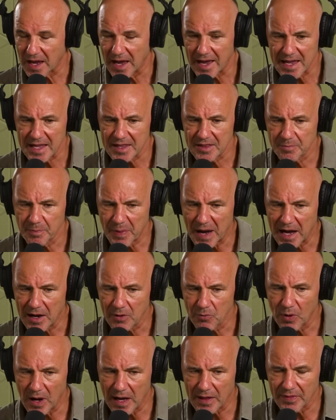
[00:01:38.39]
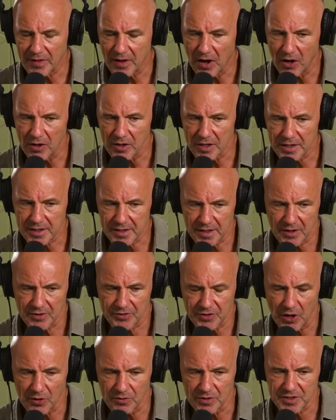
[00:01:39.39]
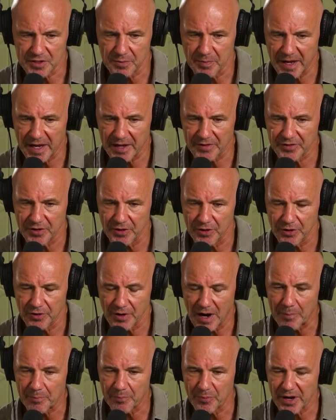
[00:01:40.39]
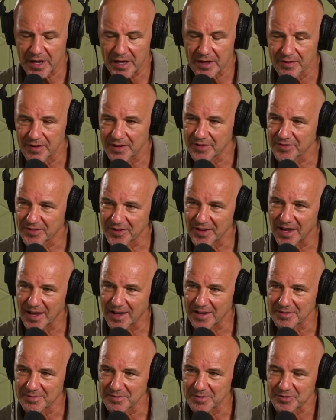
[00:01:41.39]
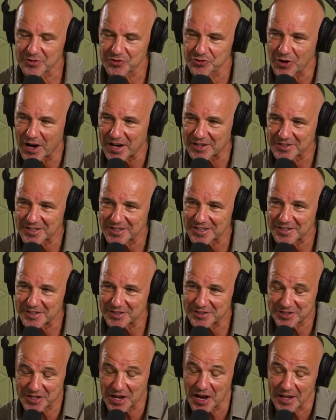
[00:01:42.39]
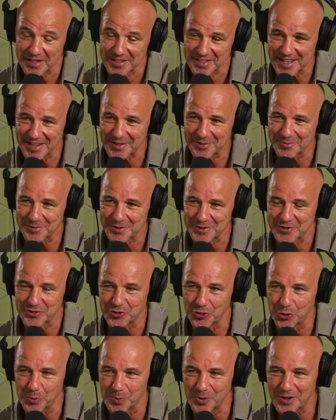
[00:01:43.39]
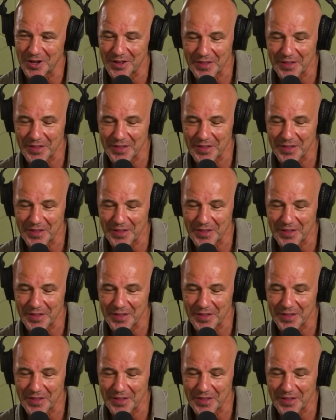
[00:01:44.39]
In part 1, Holly told us about her upbringing that, strangely, she said it was normal.